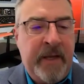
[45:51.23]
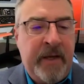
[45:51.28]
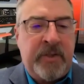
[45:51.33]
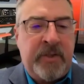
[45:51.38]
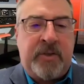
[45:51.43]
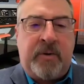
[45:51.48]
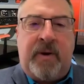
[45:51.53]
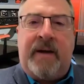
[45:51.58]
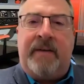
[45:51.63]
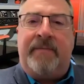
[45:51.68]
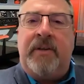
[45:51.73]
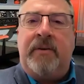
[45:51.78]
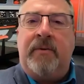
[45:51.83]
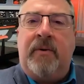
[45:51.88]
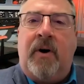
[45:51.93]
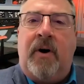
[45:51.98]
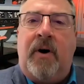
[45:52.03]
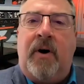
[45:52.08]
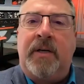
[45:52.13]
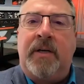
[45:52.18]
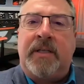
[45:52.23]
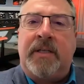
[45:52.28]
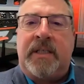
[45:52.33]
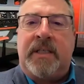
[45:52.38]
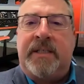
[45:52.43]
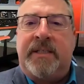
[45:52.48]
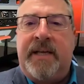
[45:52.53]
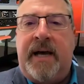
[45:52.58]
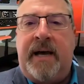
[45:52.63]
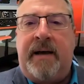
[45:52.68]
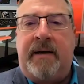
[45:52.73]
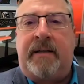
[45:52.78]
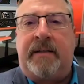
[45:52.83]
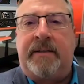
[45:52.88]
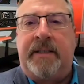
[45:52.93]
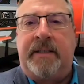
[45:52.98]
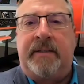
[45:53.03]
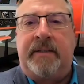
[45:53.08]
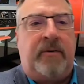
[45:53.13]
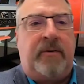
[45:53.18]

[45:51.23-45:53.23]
So have you honestly tackled it?